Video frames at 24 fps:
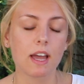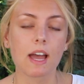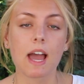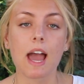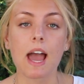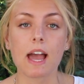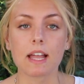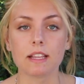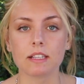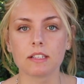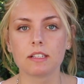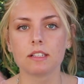
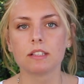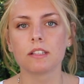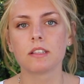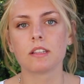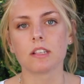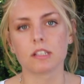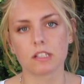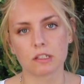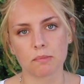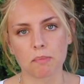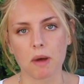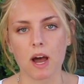hence
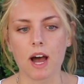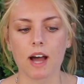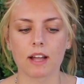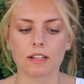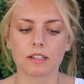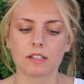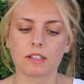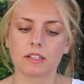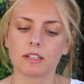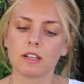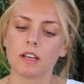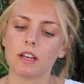the
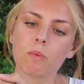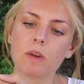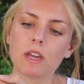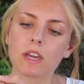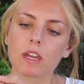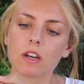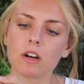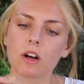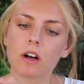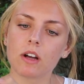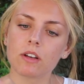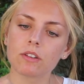spots. We
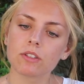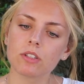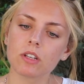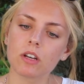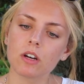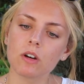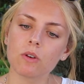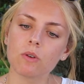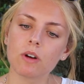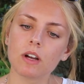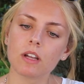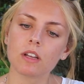can
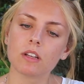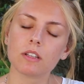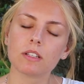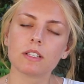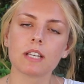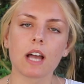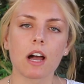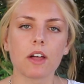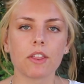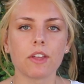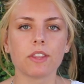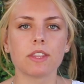also
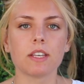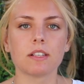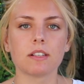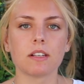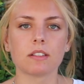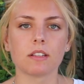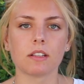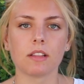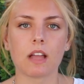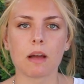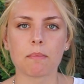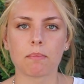tell that this
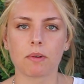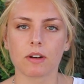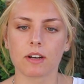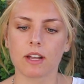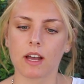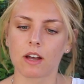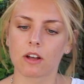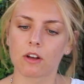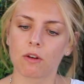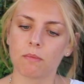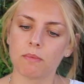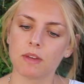is a leopard
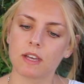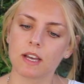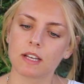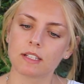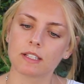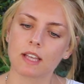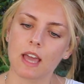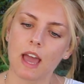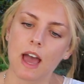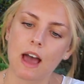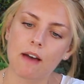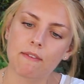gecko
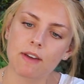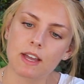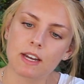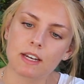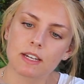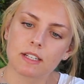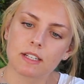because they have a